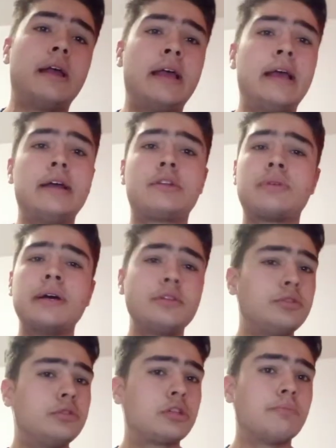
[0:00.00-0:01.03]
try
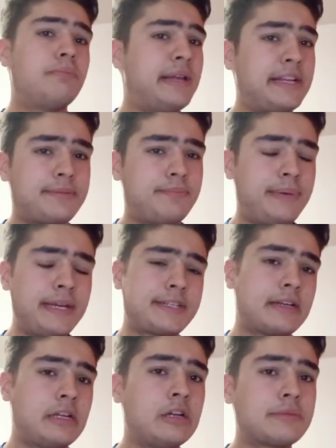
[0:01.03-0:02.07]
to do some
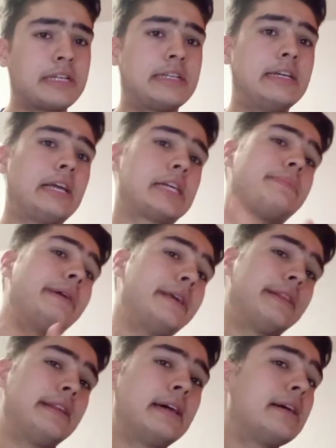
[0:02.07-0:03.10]
beach cleanups, as I
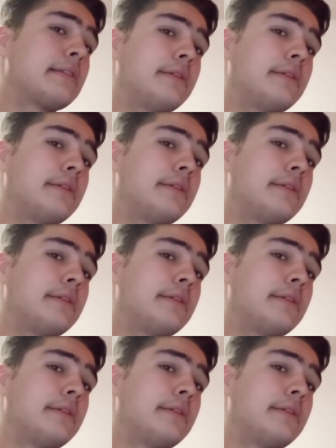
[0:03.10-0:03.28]
explained there.